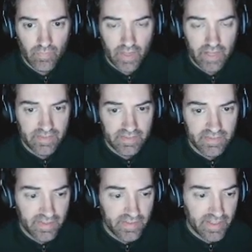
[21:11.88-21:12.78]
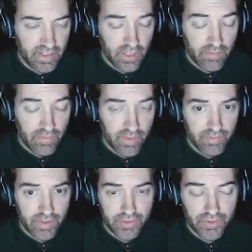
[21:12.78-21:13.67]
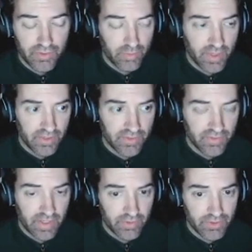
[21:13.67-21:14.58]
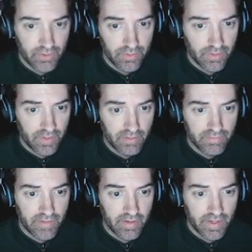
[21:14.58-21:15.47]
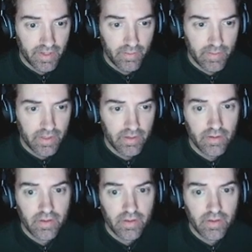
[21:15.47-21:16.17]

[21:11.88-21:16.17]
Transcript: haven't seen that in any of the other versions, but I just never shoot the Greek fire anyway.